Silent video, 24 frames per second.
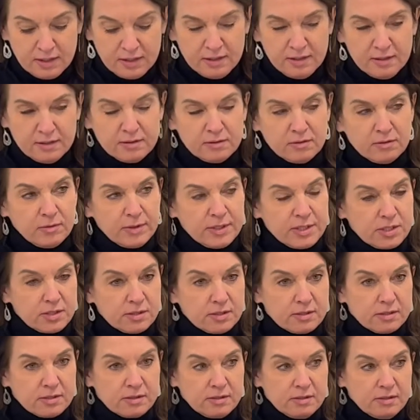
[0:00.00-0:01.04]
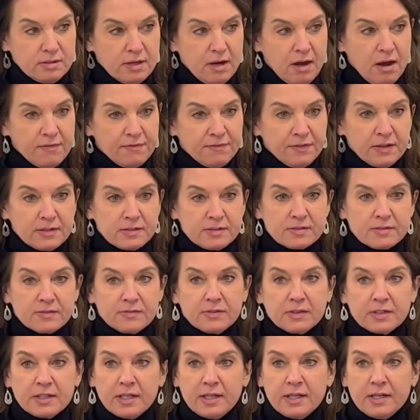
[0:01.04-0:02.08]
We just
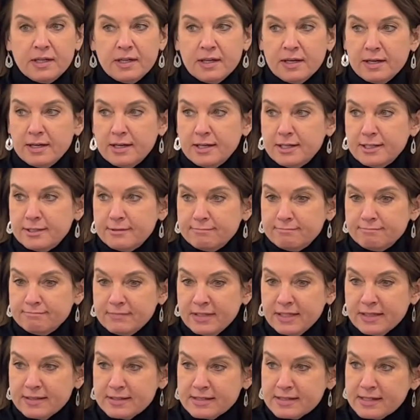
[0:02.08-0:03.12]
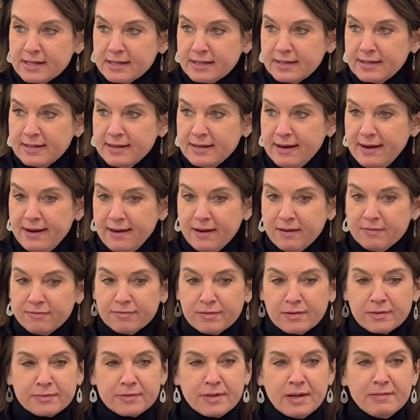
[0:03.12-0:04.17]
offensively in the second half
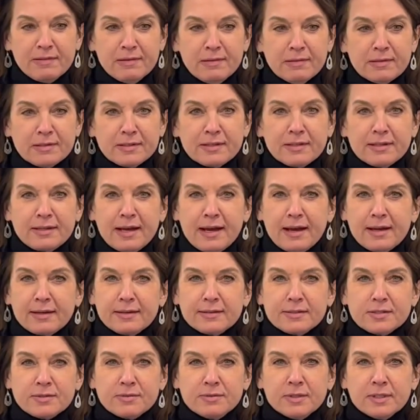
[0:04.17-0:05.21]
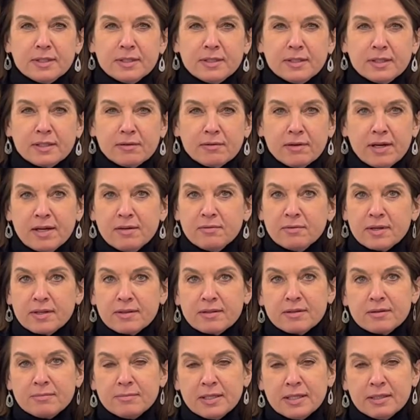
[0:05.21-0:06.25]
never really got into a great
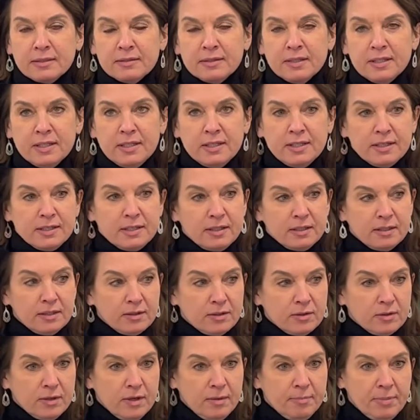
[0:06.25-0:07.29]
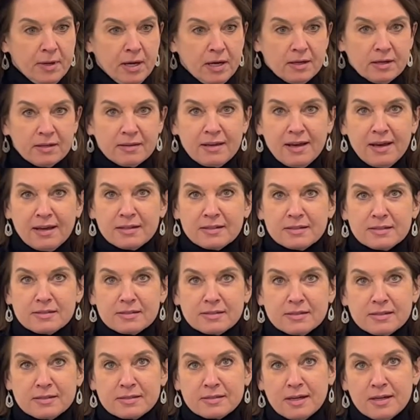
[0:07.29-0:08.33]
rhythm, and a part of that
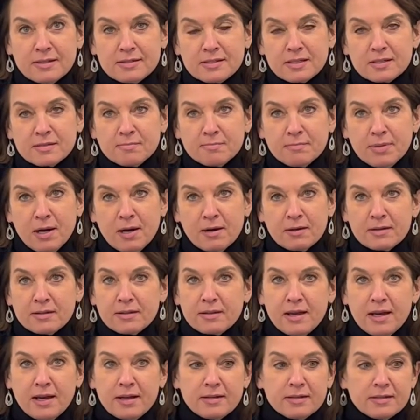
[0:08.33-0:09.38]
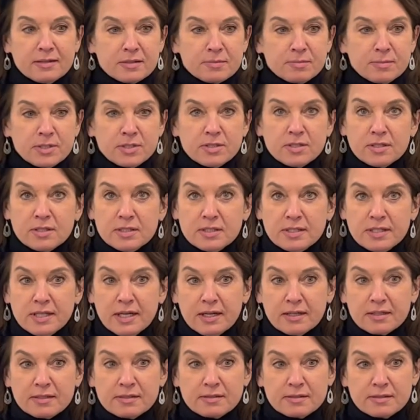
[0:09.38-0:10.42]
is us, and part of that is Michigan
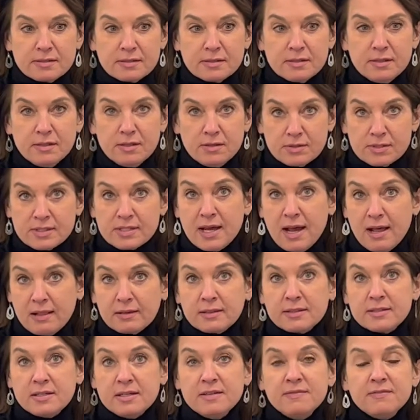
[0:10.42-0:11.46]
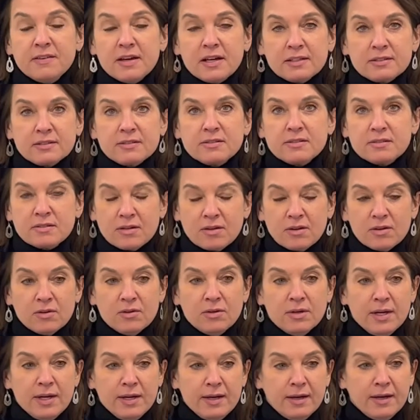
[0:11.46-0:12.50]
Tech's solid defense.
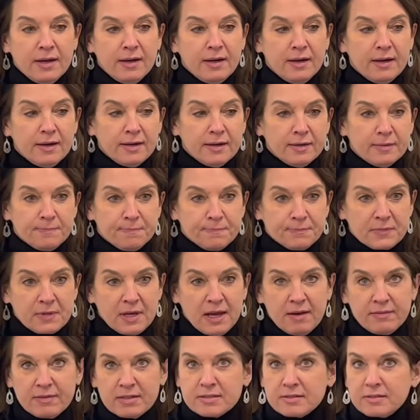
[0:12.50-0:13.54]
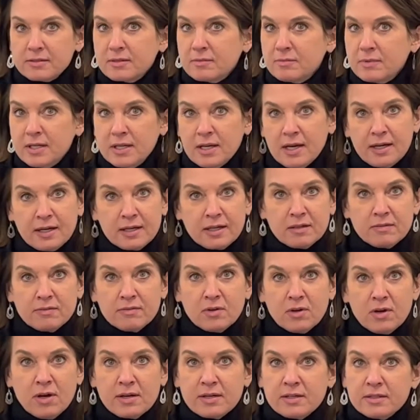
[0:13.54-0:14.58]
So obviously we got to give
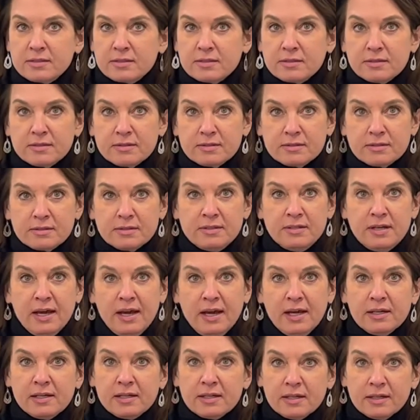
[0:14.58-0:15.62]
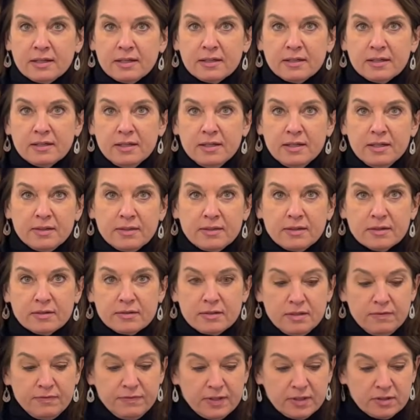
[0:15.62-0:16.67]
credit to Tech and their
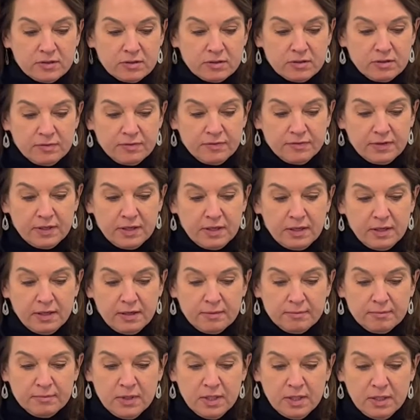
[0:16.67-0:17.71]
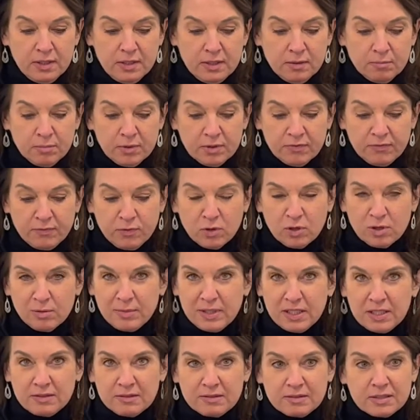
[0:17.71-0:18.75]
defensive
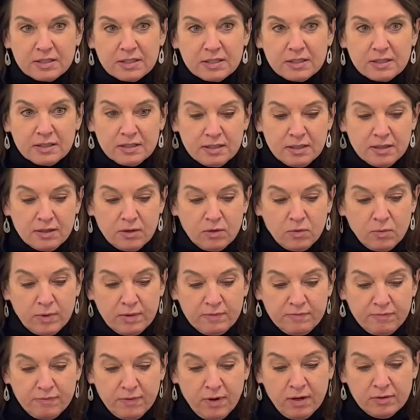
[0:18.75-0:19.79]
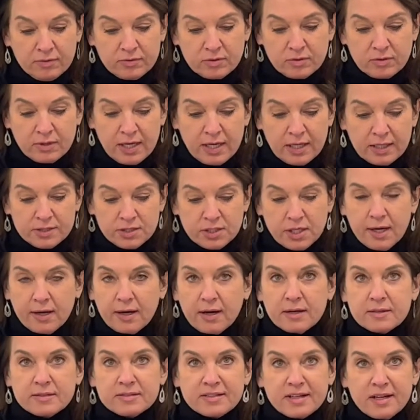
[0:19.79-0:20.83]
performance, and we've also got to check
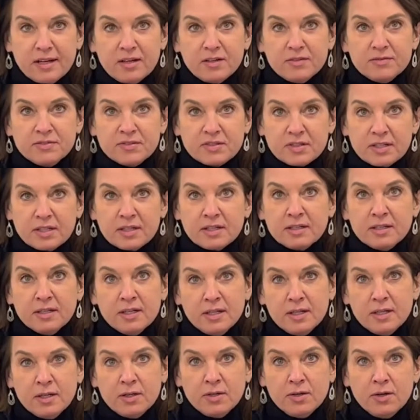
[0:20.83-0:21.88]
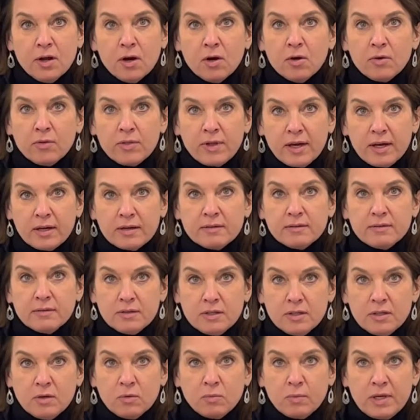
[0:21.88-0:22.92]
ourselves and know that
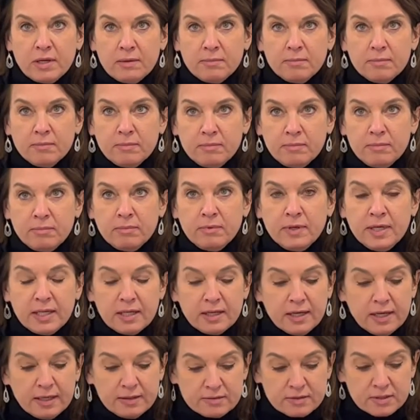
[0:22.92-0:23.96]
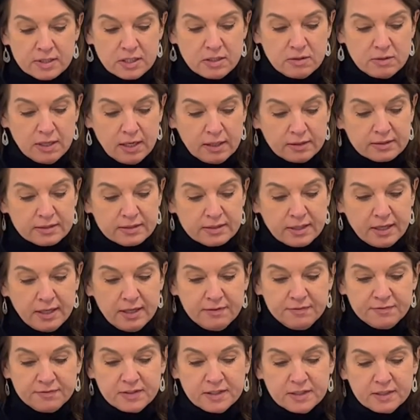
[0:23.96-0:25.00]
we can execute our
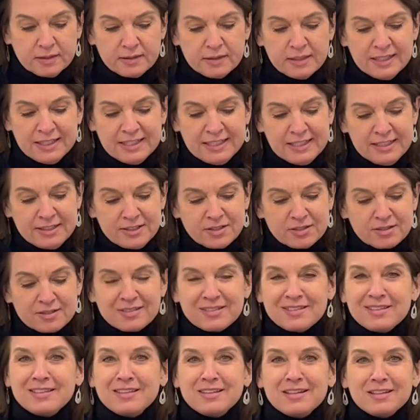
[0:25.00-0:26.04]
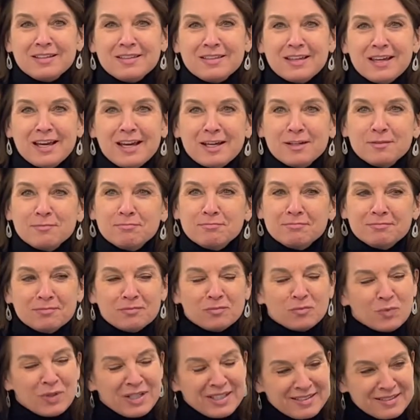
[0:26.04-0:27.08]
stuff, and just didn't think that
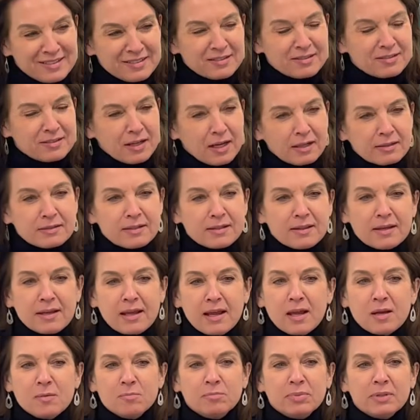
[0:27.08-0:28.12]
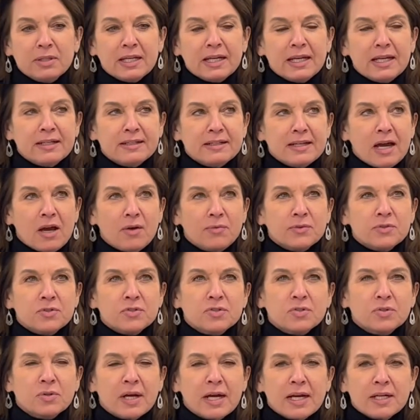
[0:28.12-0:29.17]
we stuck to the game plan down the
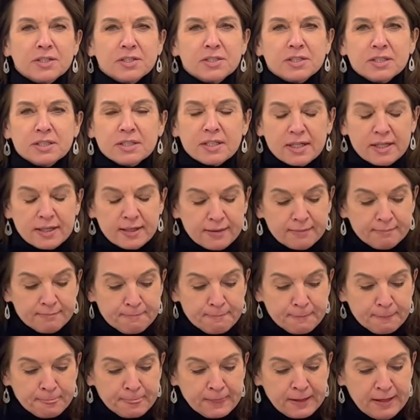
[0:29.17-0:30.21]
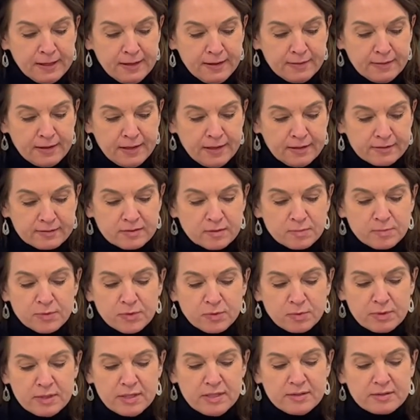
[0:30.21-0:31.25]
stretch. They hit some
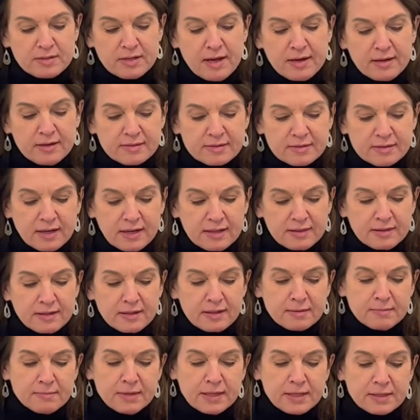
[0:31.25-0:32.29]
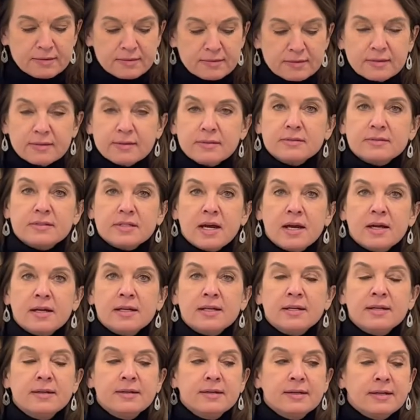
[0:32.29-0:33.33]
threes on us, and I think it made us a little
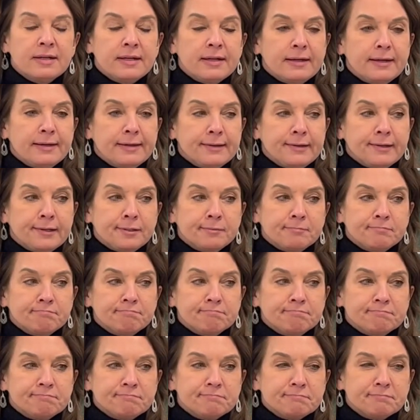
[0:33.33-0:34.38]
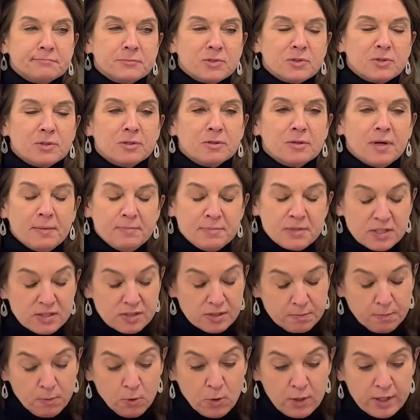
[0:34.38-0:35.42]
tight. So I'm
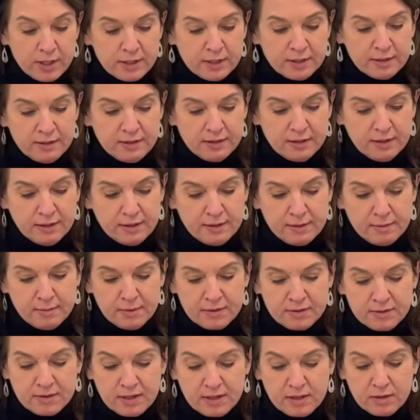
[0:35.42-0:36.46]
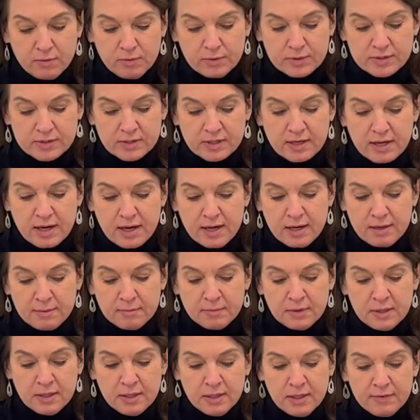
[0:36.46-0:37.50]
disappointed. I think it was a
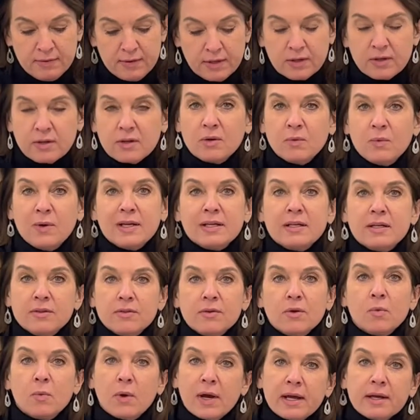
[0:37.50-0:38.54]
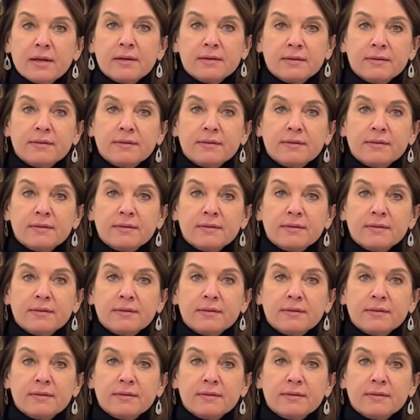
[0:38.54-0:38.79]
game that could have went either way.